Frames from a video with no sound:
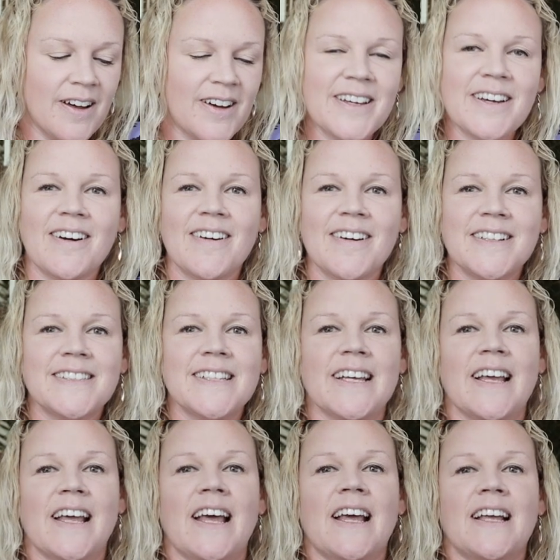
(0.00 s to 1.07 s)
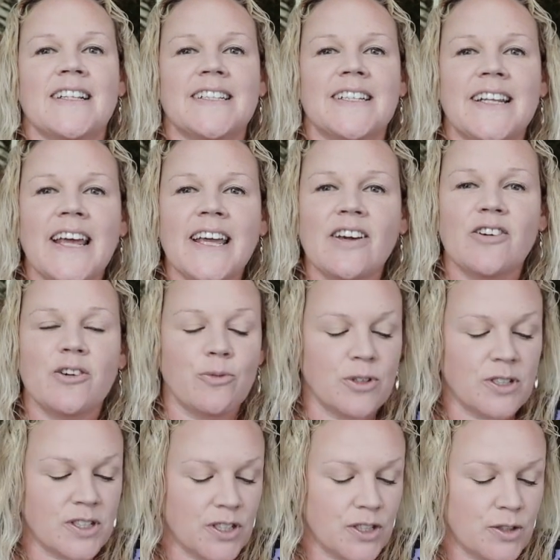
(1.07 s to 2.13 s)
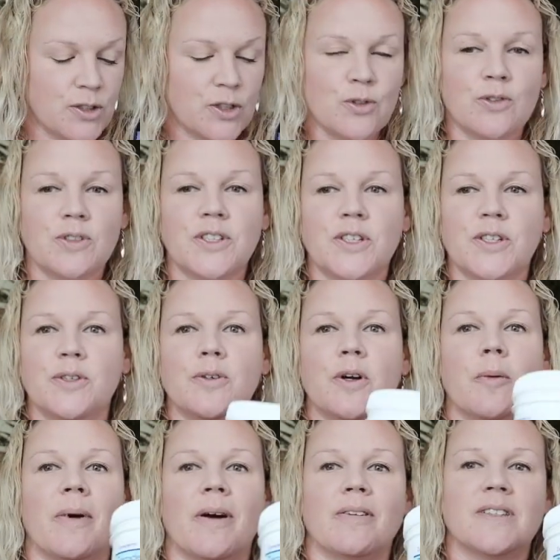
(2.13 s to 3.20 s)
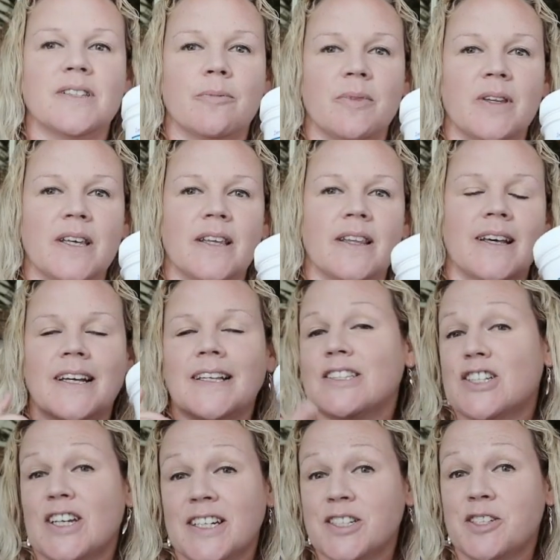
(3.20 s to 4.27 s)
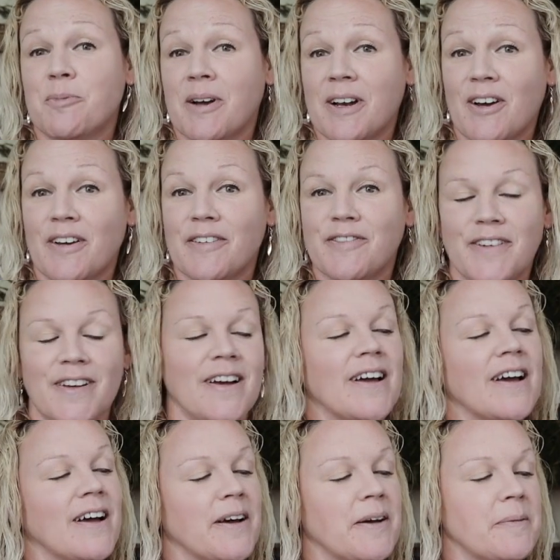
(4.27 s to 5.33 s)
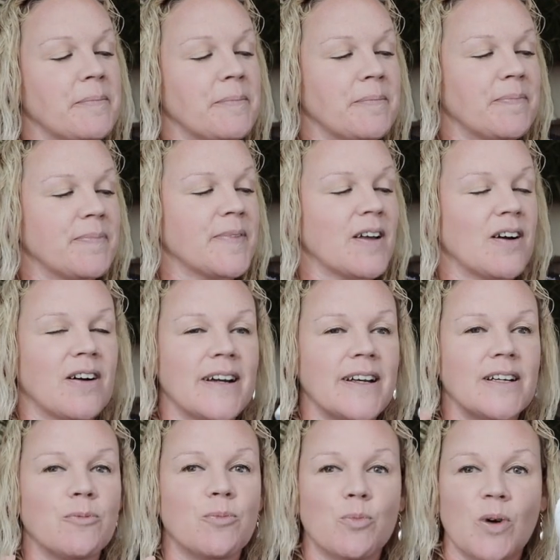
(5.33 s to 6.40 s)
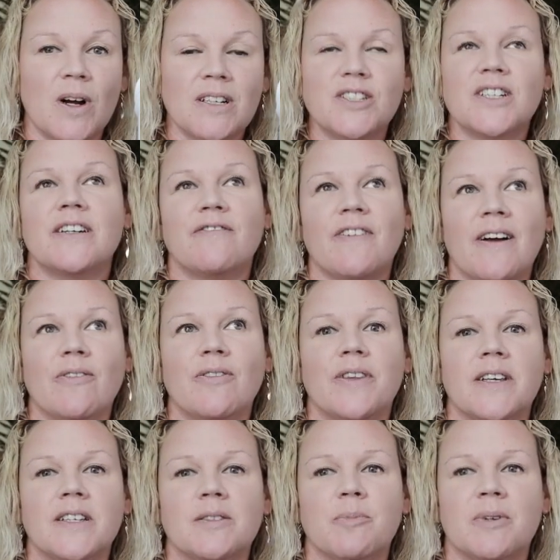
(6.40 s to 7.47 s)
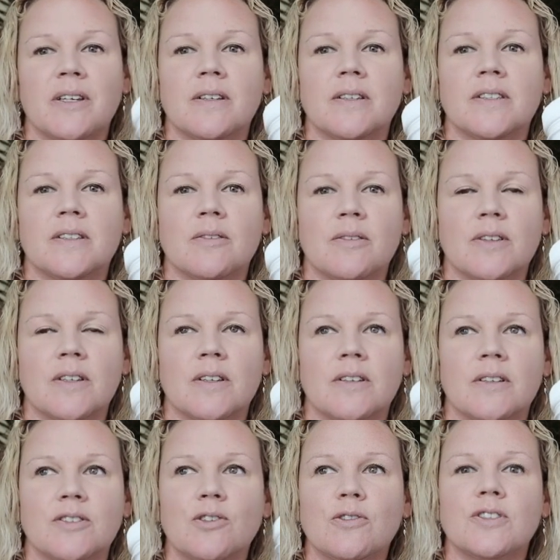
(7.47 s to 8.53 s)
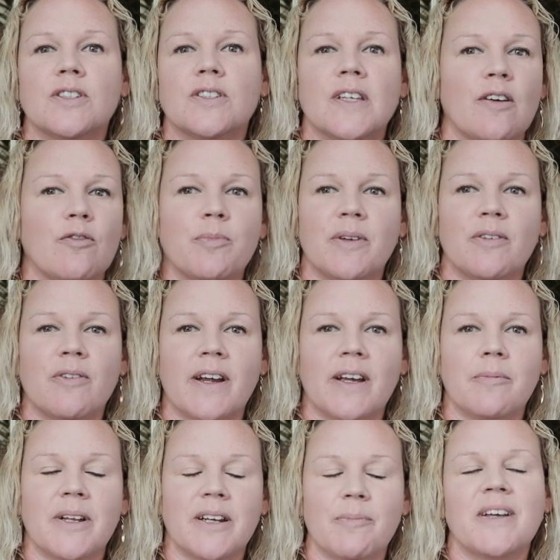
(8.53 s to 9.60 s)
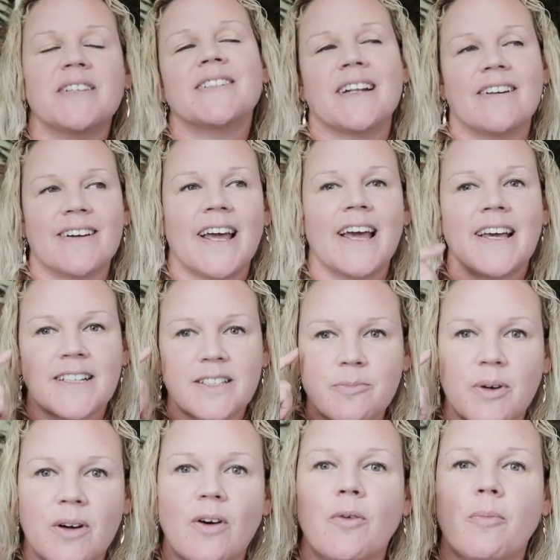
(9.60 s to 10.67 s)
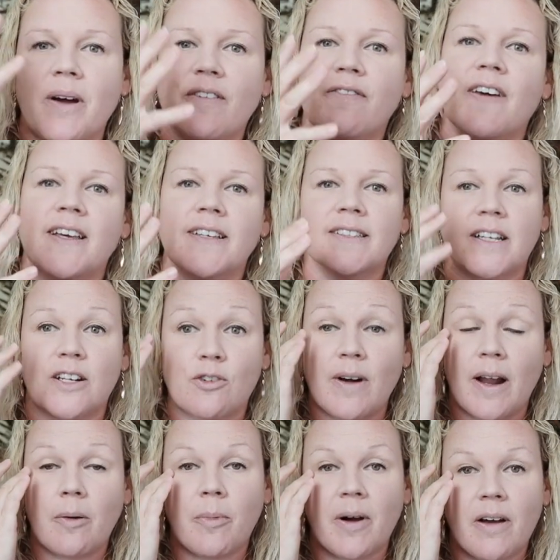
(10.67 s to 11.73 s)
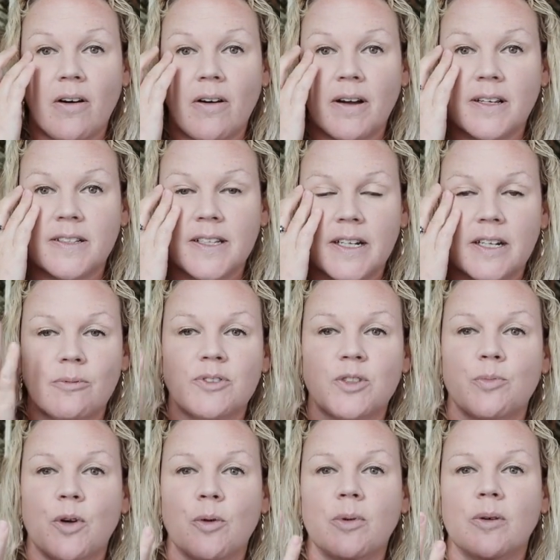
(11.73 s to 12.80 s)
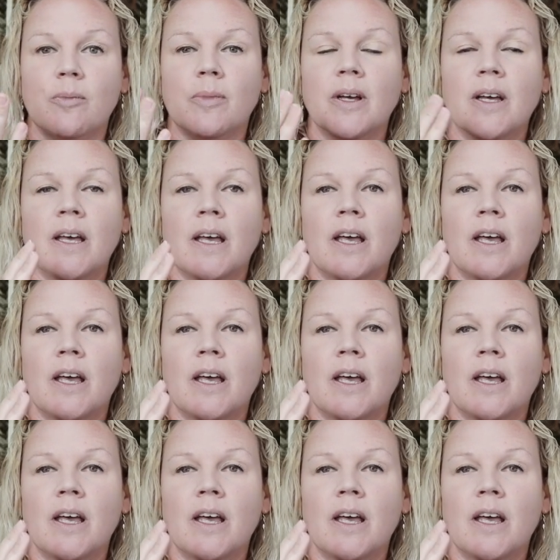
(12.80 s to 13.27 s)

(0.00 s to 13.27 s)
Hi guys! Today I want to talk to you about something that has changed my life. Um, I actually found this because the doctors have been recommended, basically I get eczema on my face and around my eyes and it was a problem